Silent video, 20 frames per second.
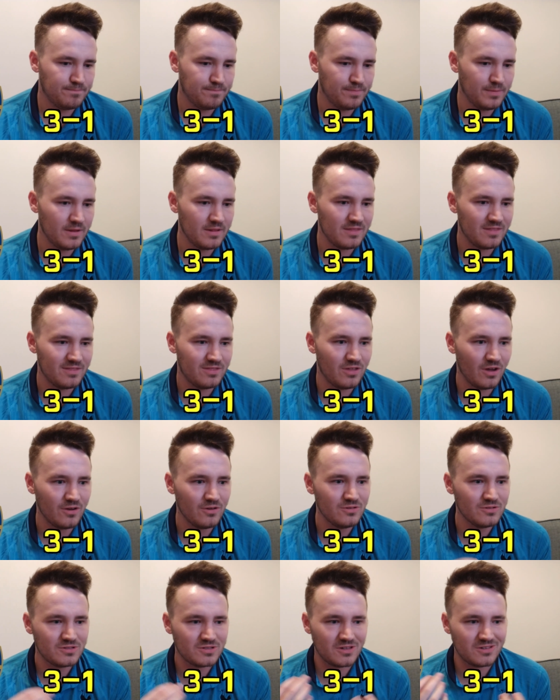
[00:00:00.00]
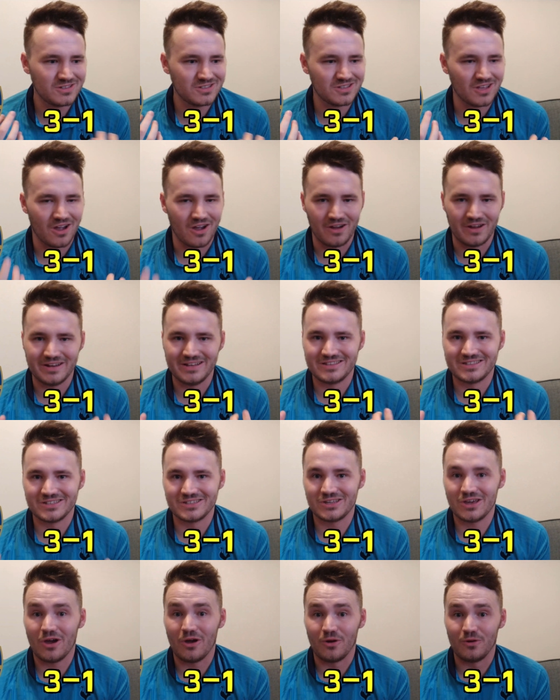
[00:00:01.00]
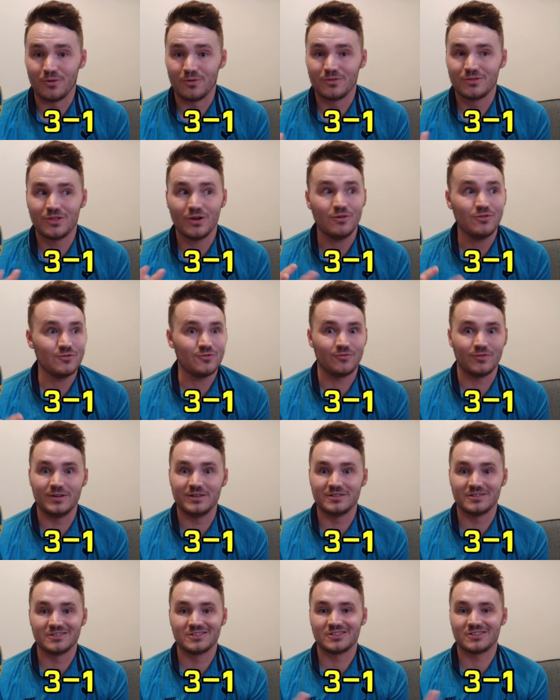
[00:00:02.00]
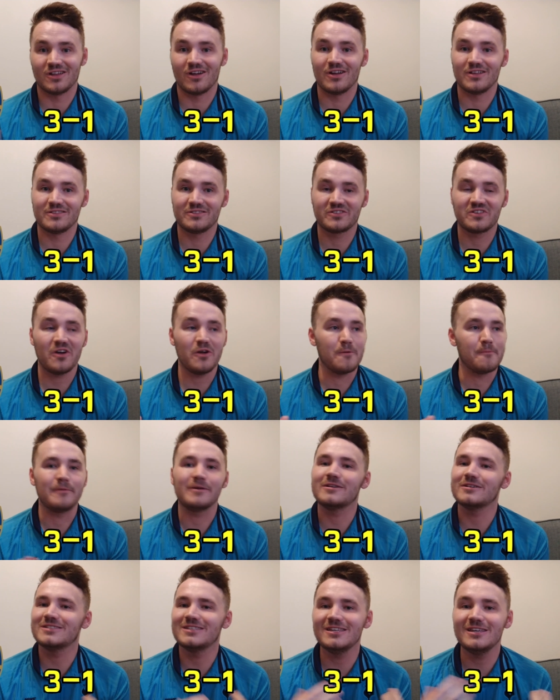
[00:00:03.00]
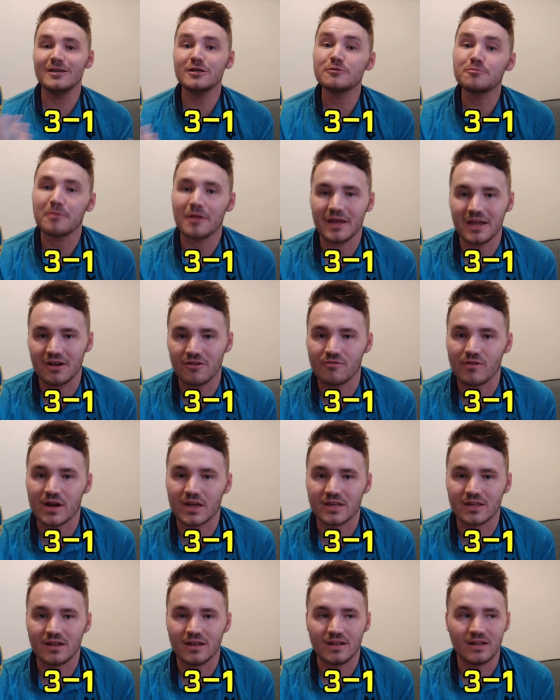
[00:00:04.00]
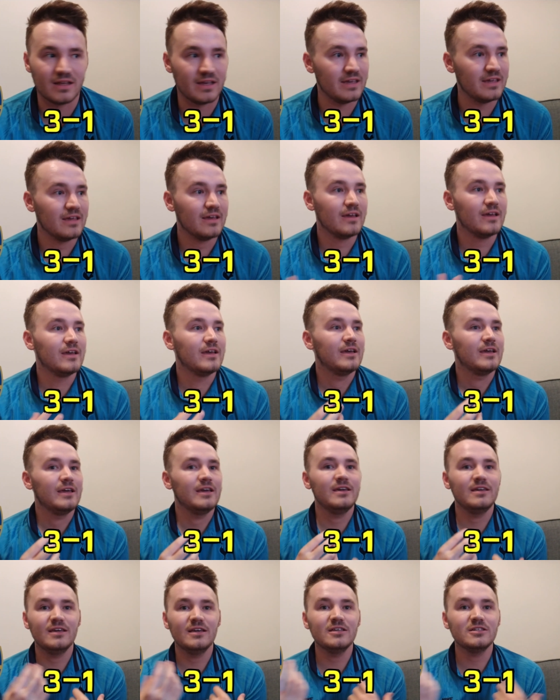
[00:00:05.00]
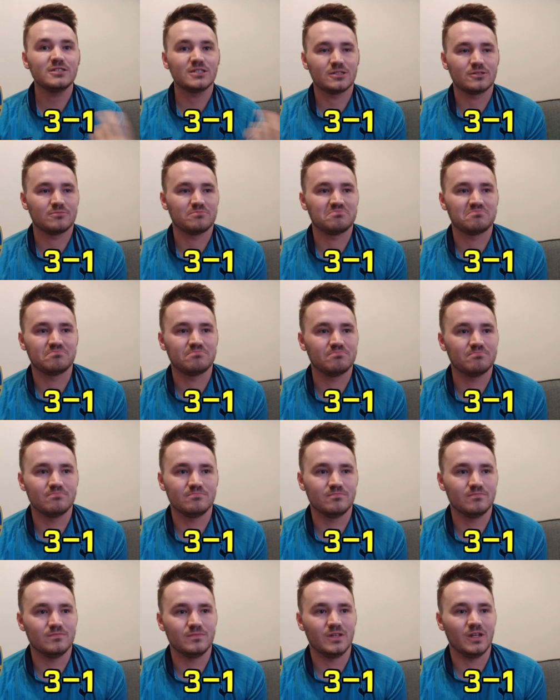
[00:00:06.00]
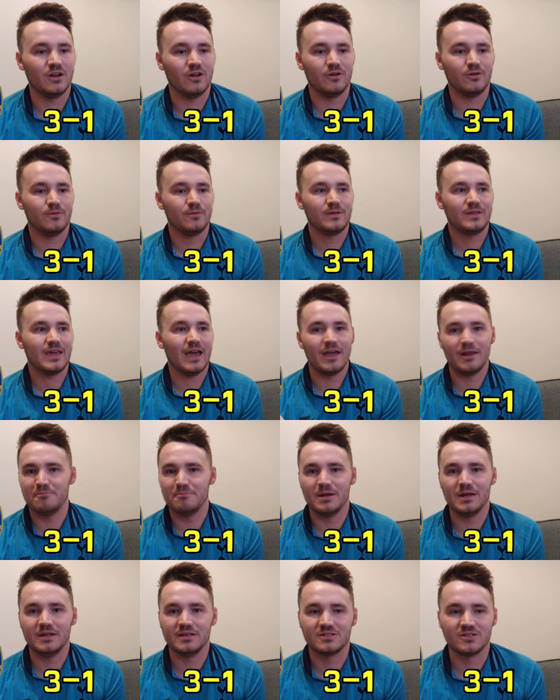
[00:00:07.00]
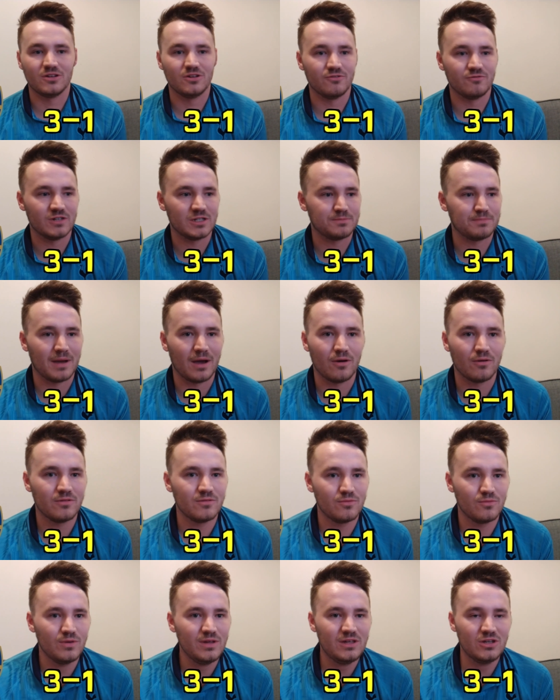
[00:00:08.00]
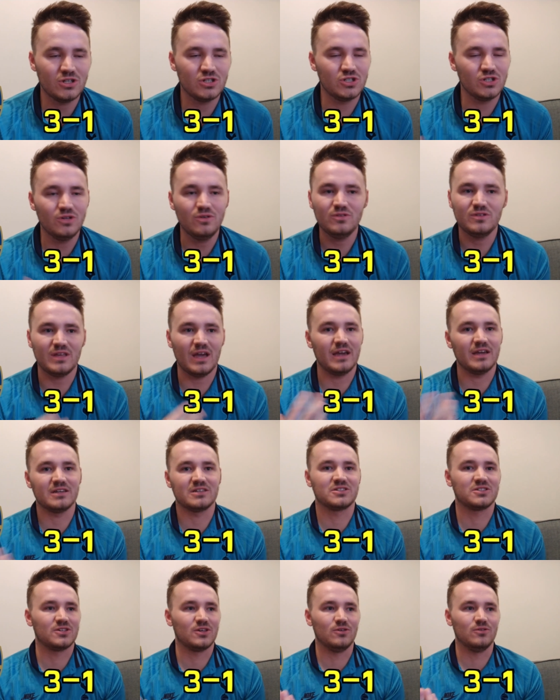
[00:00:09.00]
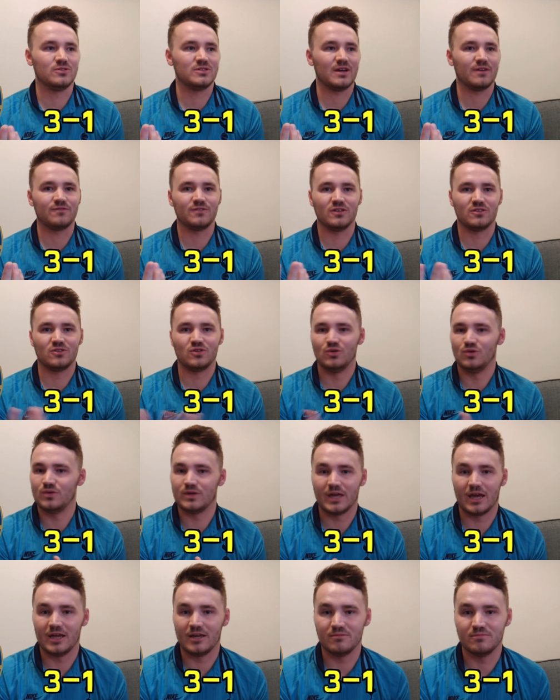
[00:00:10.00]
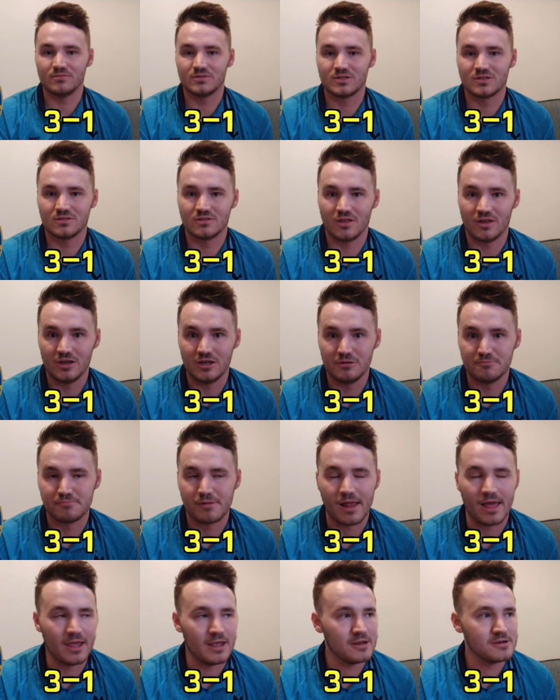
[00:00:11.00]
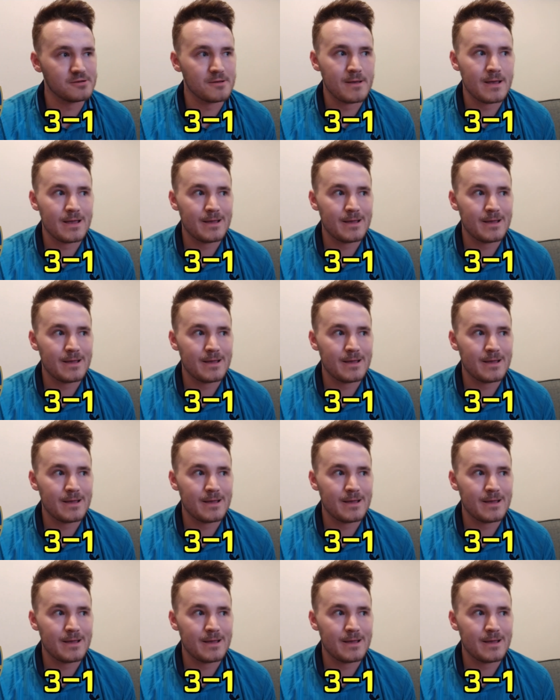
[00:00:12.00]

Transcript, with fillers: But those are starting to go. Those reasons started to go because he is playing regularly. He is, you know, getting minutes under his belt. We could use that excuse after two games that he'd played.